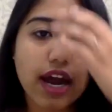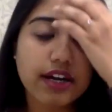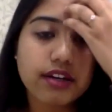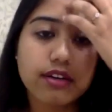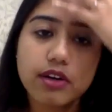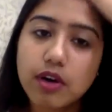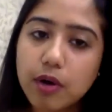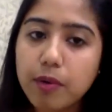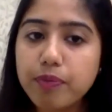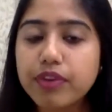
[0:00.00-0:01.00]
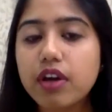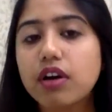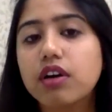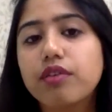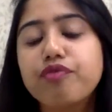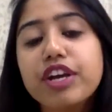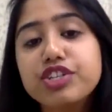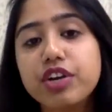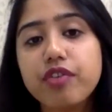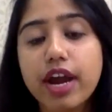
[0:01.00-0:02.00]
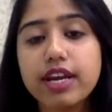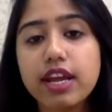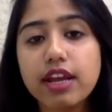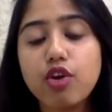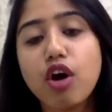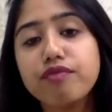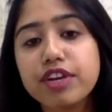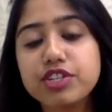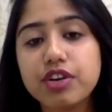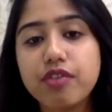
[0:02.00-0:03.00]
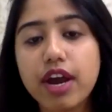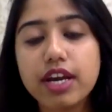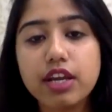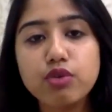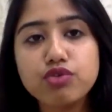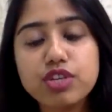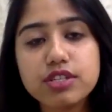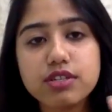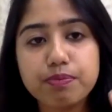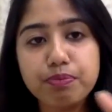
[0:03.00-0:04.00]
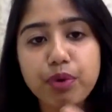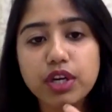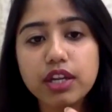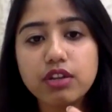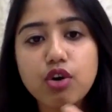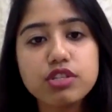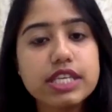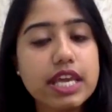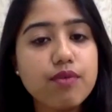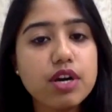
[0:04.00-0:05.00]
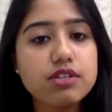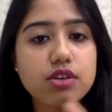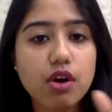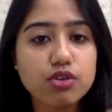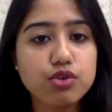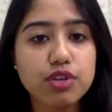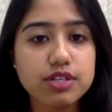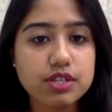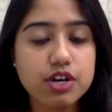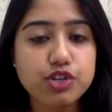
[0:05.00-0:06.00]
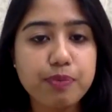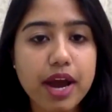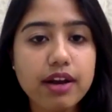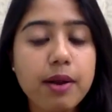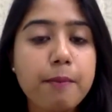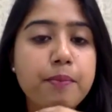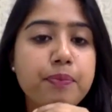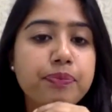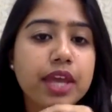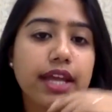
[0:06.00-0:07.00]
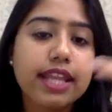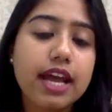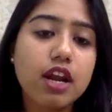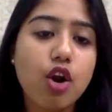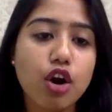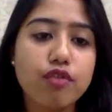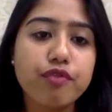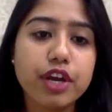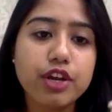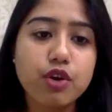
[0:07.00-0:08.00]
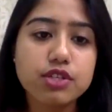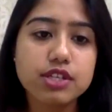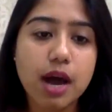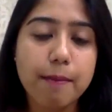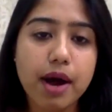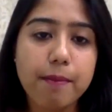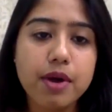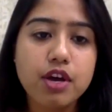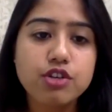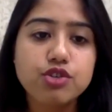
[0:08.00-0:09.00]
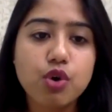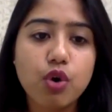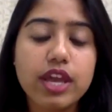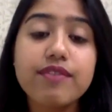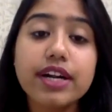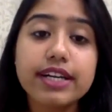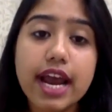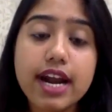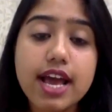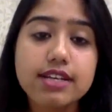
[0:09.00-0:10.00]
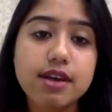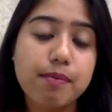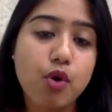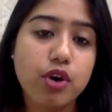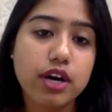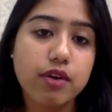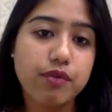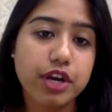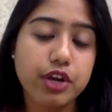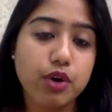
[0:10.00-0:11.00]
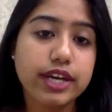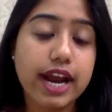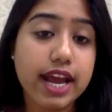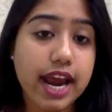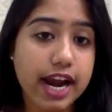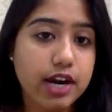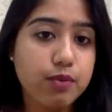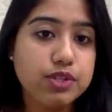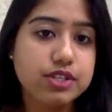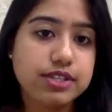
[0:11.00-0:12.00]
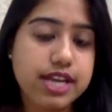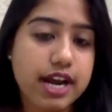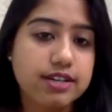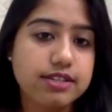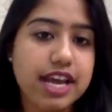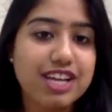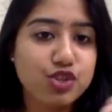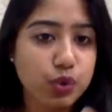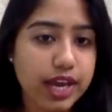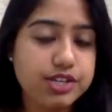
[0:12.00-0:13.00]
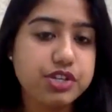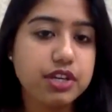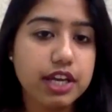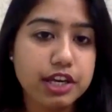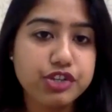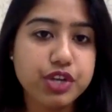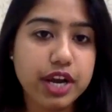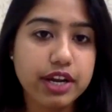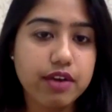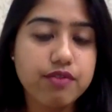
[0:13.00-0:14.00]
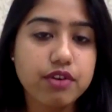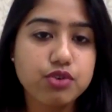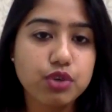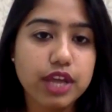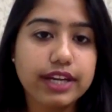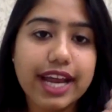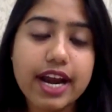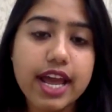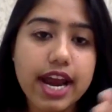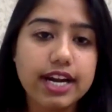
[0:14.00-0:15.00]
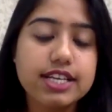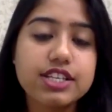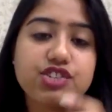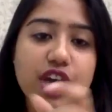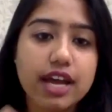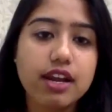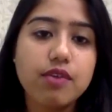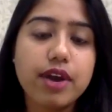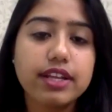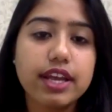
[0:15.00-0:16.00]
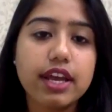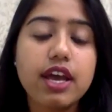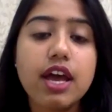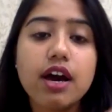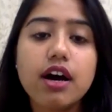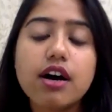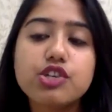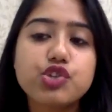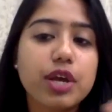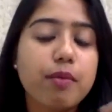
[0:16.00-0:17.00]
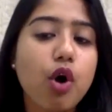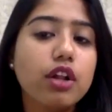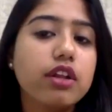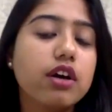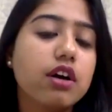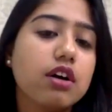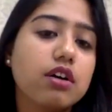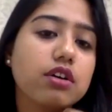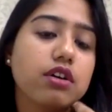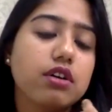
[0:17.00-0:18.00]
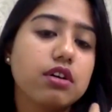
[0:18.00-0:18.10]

that fiction writing, non-fiction writing, you just put in those keywords onto the search pad, and then a lot of videos come up. So even TED has uploaded a video, TED Ed, which is TED's education initiative. So their TED Ed is a channel where they stream all the